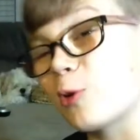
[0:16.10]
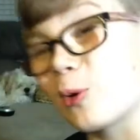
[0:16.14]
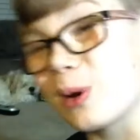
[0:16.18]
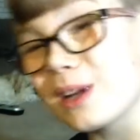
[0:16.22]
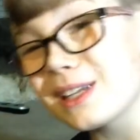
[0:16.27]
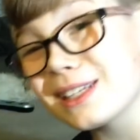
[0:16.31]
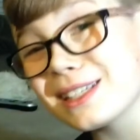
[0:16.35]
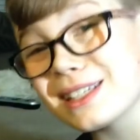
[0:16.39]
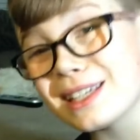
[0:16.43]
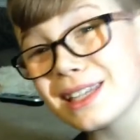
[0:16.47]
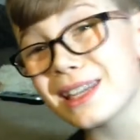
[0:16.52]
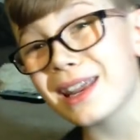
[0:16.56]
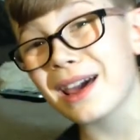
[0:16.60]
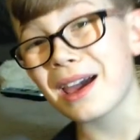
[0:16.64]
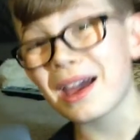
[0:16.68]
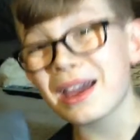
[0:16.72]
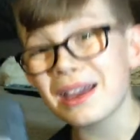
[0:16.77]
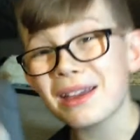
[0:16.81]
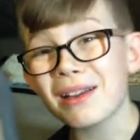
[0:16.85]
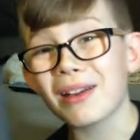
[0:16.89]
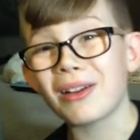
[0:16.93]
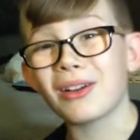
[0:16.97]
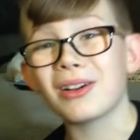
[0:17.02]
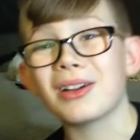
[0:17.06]
Grace and
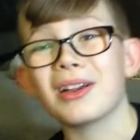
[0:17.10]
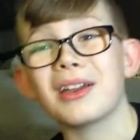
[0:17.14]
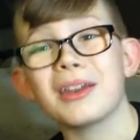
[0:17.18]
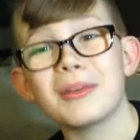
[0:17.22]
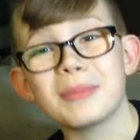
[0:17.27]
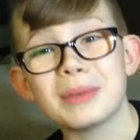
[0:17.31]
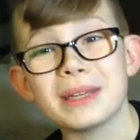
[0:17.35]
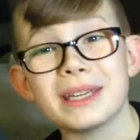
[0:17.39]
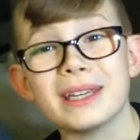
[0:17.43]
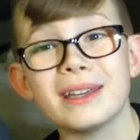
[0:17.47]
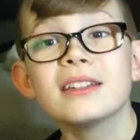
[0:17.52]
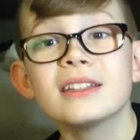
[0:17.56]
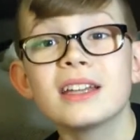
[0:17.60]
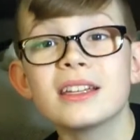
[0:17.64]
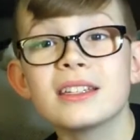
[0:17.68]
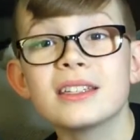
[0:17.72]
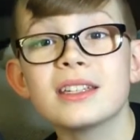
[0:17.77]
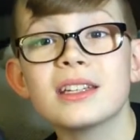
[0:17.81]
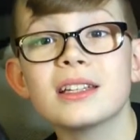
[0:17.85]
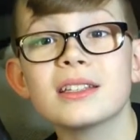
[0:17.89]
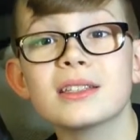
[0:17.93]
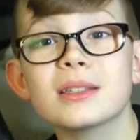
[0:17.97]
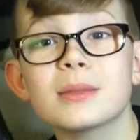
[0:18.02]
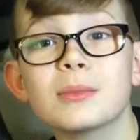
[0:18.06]
I are gonna be
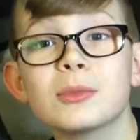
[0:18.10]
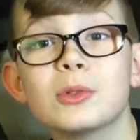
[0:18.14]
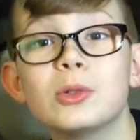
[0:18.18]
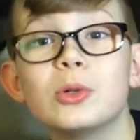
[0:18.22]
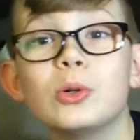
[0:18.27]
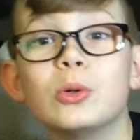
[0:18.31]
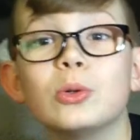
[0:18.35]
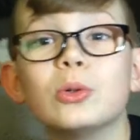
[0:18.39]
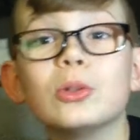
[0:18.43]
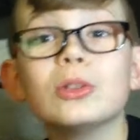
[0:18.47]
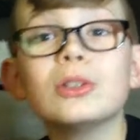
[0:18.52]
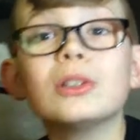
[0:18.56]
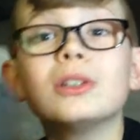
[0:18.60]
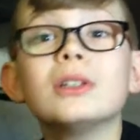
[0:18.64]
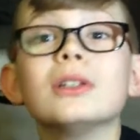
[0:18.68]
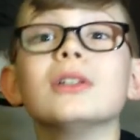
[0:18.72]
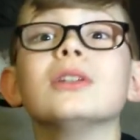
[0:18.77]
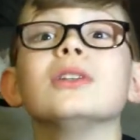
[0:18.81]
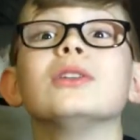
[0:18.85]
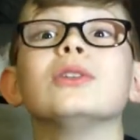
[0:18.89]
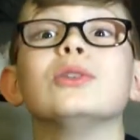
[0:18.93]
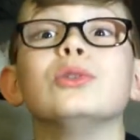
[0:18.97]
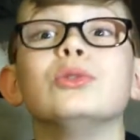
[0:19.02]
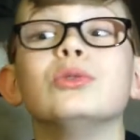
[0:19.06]
testing some cool
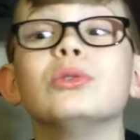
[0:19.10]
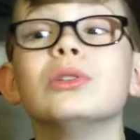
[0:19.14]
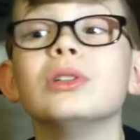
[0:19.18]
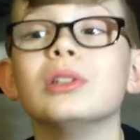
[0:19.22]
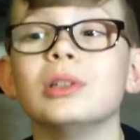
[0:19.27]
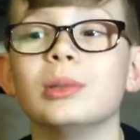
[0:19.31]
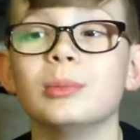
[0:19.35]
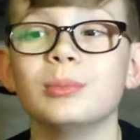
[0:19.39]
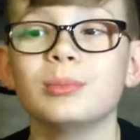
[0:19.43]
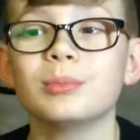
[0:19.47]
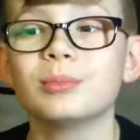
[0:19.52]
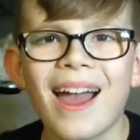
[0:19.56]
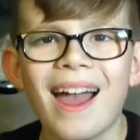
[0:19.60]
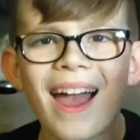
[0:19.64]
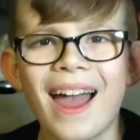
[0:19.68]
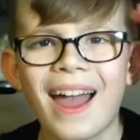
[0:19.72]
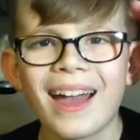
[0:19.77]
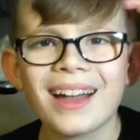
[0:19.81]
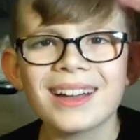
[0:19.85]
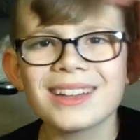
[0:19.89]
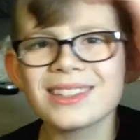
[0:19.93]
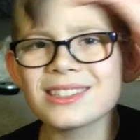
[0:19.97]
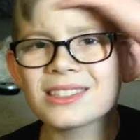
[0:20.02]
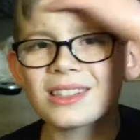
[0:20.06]
Google
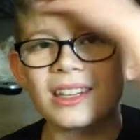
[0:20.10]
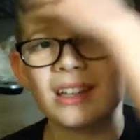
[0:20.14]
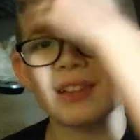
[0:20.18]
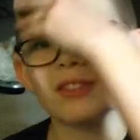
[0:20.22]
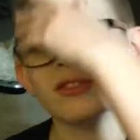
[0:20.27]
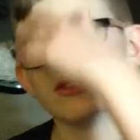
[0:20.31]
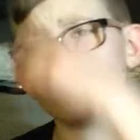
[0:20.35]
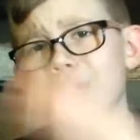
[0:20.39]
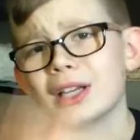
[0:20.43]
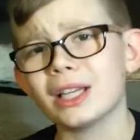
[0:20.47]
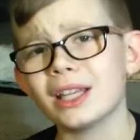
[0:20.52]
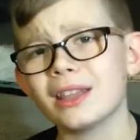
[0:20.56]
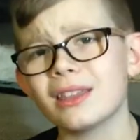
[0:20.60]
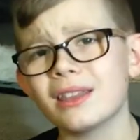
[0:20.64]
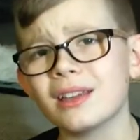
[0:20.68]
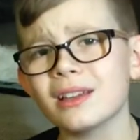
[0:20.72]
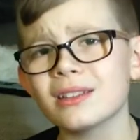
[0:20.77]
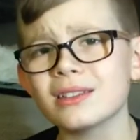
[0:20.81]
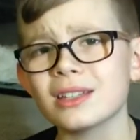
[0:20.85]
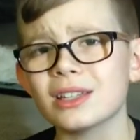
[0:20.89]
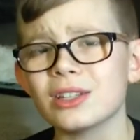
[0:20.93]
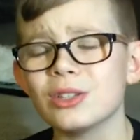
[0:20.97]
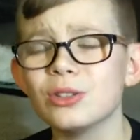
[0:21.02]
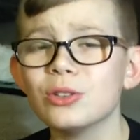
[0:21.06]
hacks, like funny
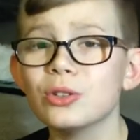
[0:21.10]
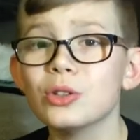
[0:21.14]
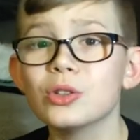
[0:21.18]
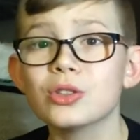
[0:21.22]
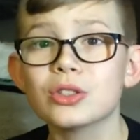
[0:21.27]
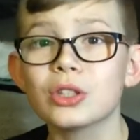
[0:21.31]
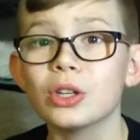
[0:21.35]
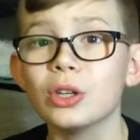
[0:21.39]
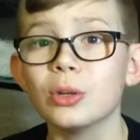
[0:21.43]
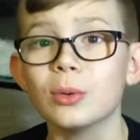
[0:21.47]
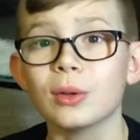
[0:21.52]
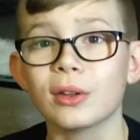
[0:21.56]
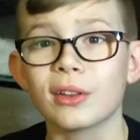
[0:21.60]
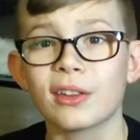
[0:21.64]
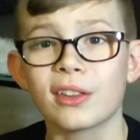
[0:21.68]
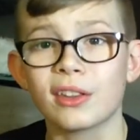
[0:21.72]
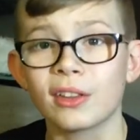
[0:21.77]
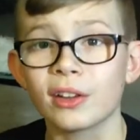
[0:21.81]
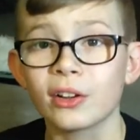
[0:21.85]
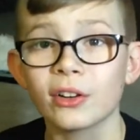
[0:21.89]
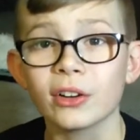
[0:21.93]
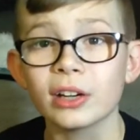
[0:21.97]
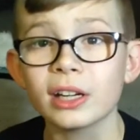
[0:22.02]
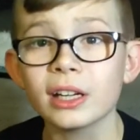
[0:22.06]
things like you used to do with
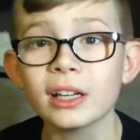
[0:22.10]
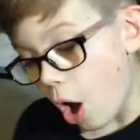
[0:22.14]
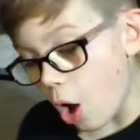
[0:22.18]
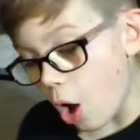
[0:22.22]
theory.